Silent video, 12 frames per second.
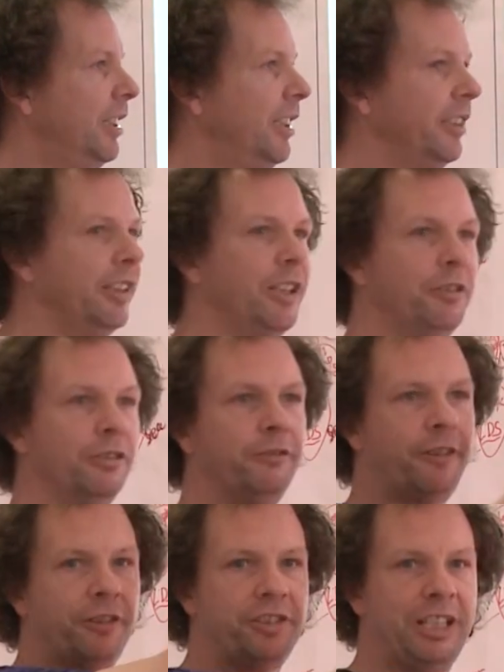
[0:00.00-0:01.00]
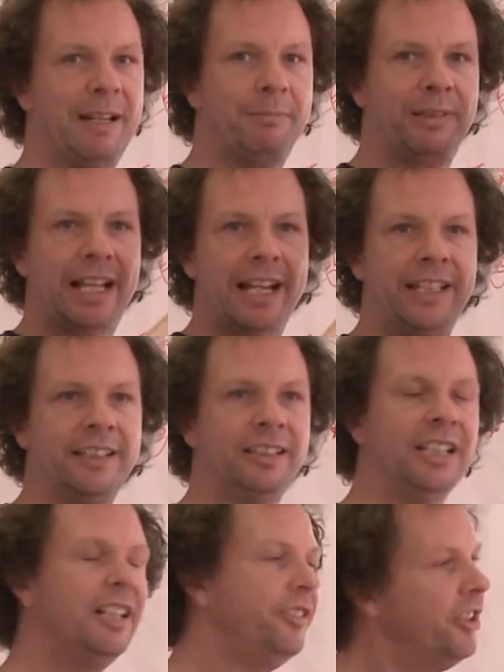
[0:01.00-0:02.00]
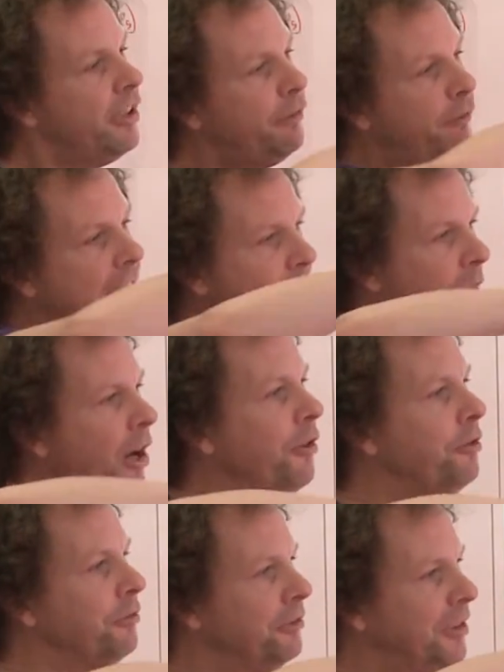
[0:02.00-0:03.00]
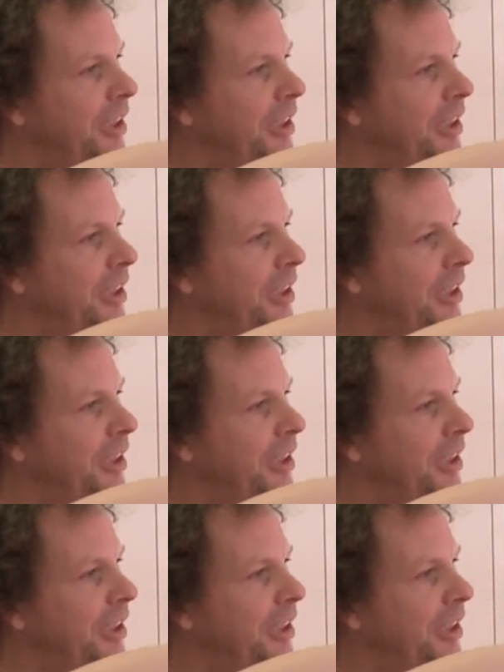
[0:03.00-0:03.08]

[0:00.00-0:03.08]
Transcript: and the local authority about planning. And none of them own